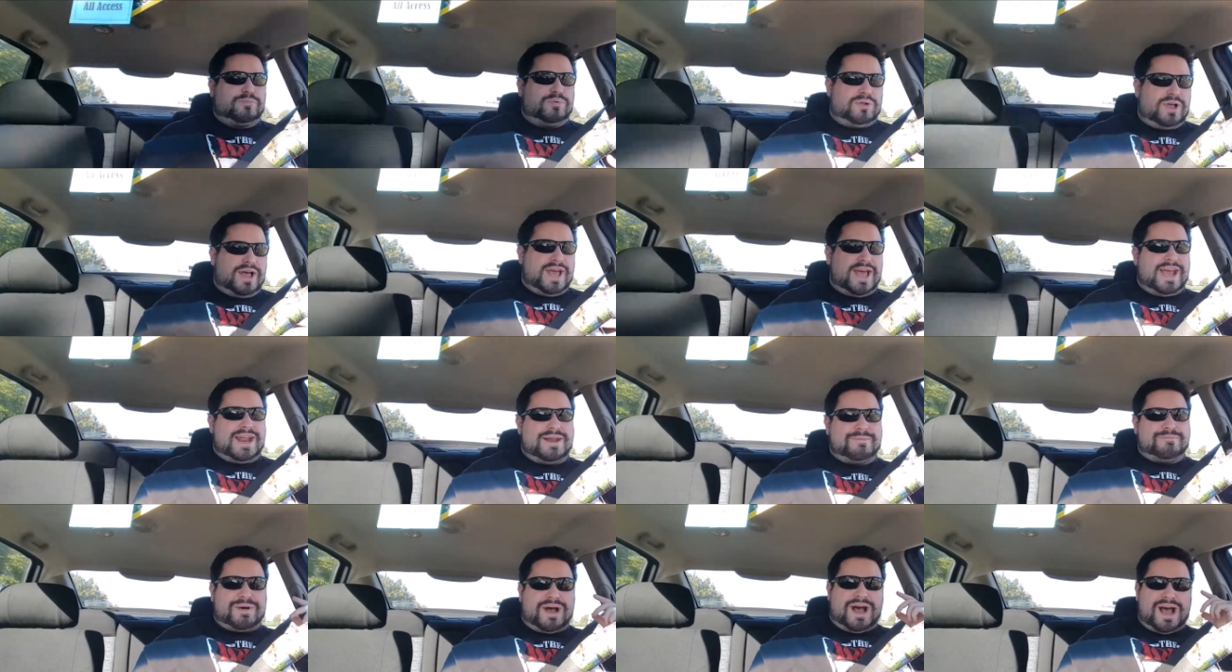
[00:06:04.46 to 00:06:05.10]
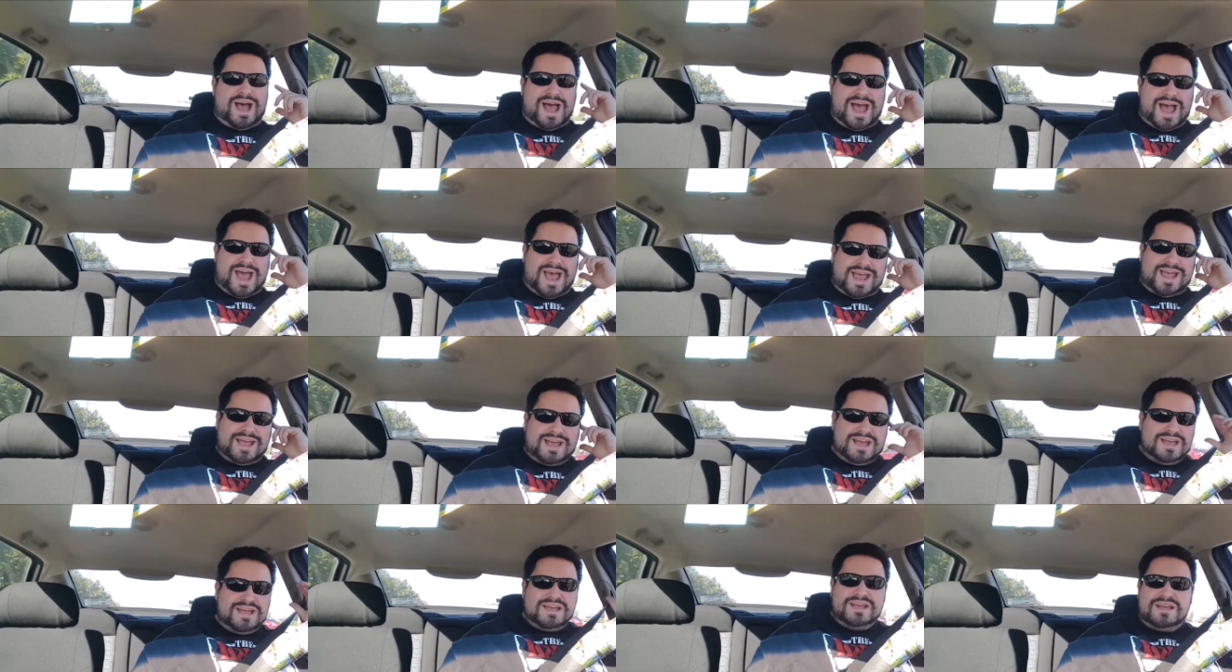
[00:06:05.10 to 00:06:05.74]
played by
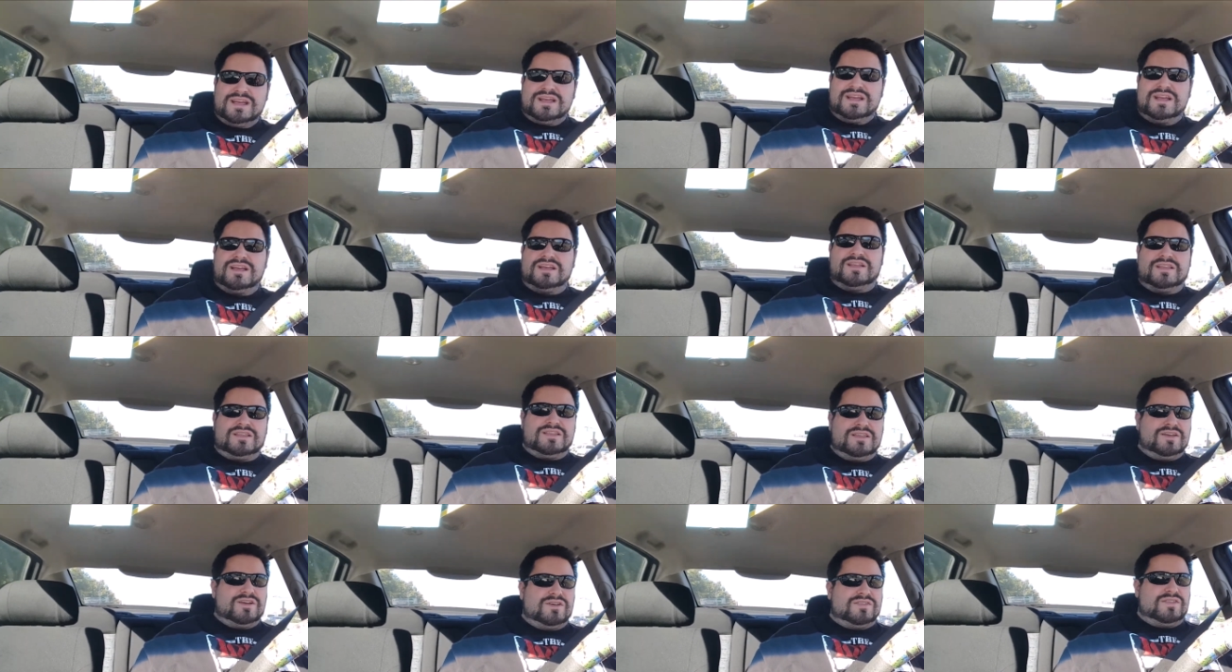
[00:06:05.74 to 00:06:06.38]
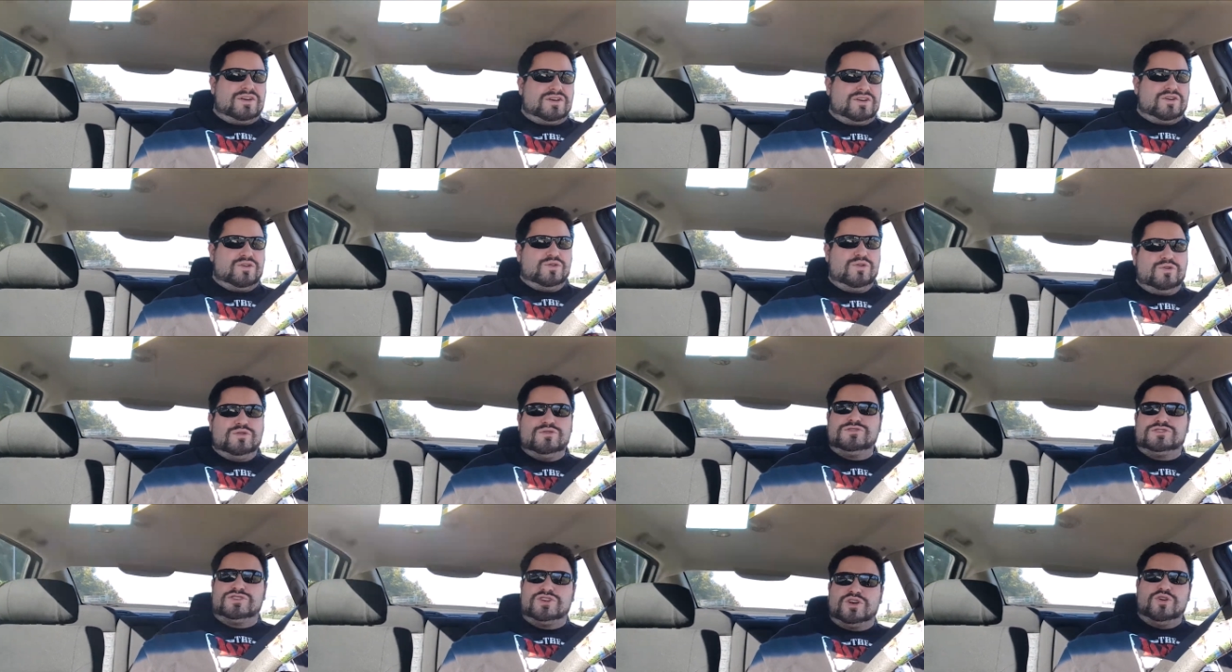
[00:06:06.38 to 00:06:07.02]
you know the
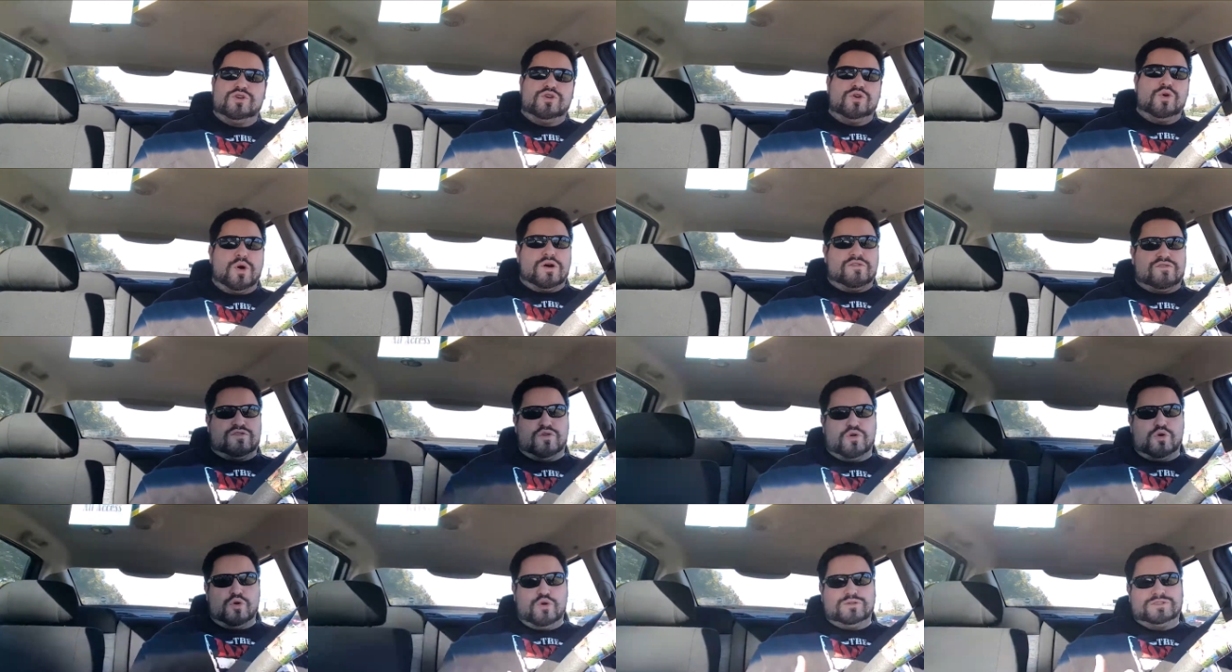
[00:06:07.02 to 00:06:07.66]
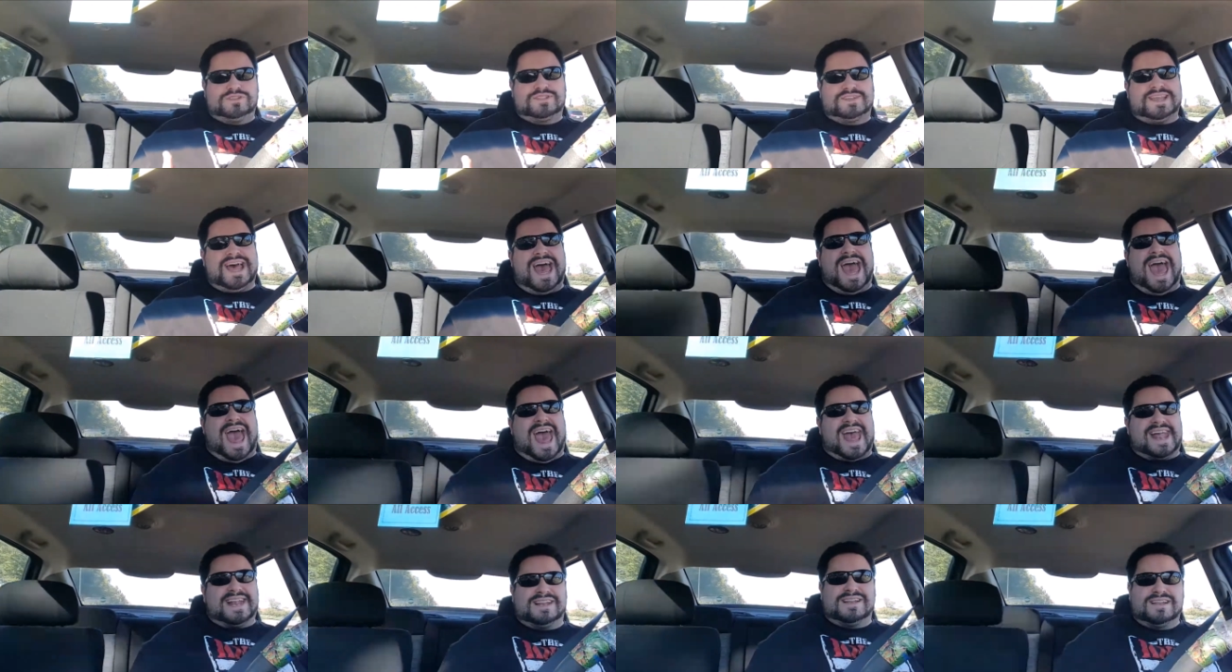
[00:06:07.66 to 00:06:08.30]
who's who of who's
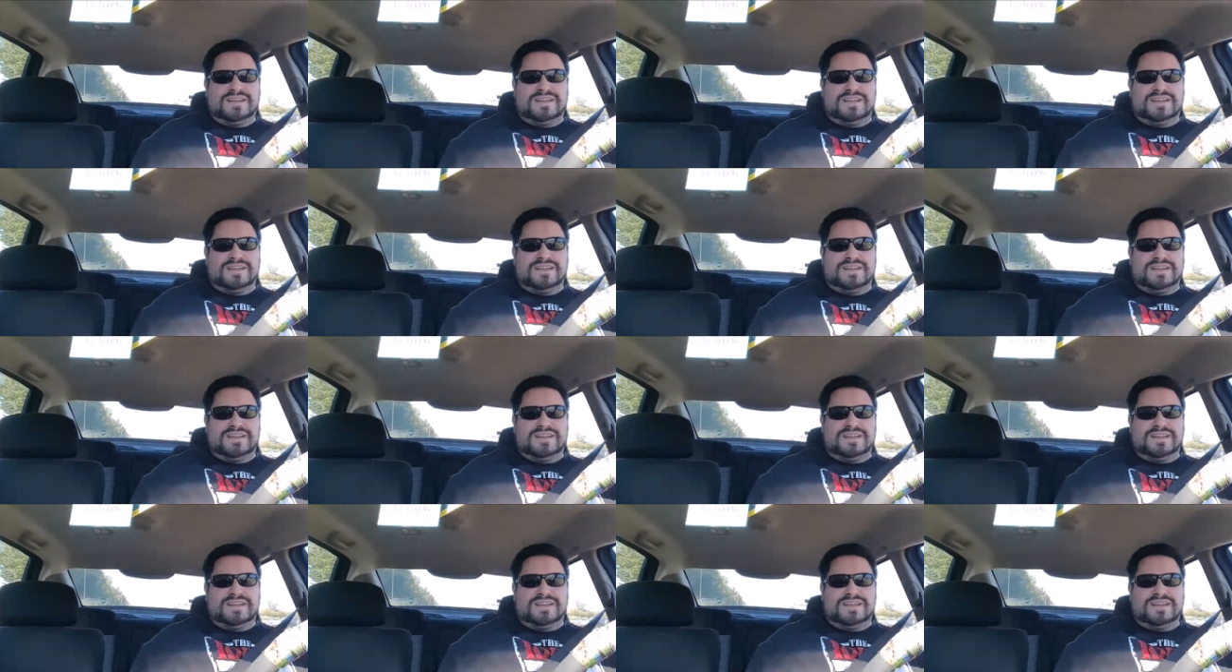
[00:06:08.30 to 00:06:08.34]
that